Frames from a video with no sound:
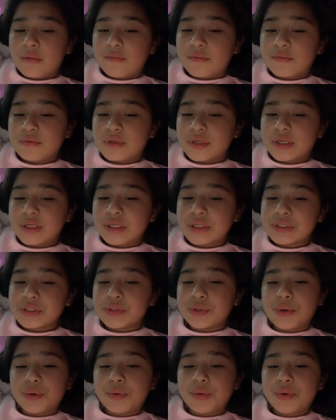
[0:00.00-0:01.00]
15 years
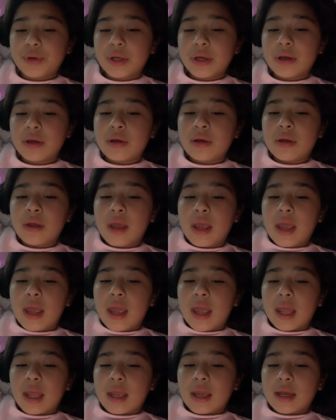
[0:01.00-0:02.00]
old
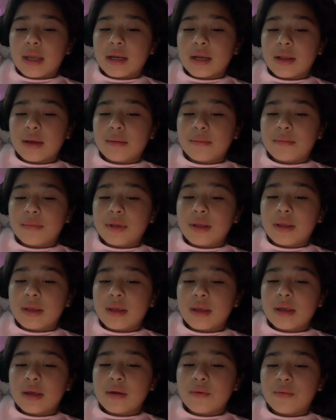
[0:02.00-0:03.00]
and me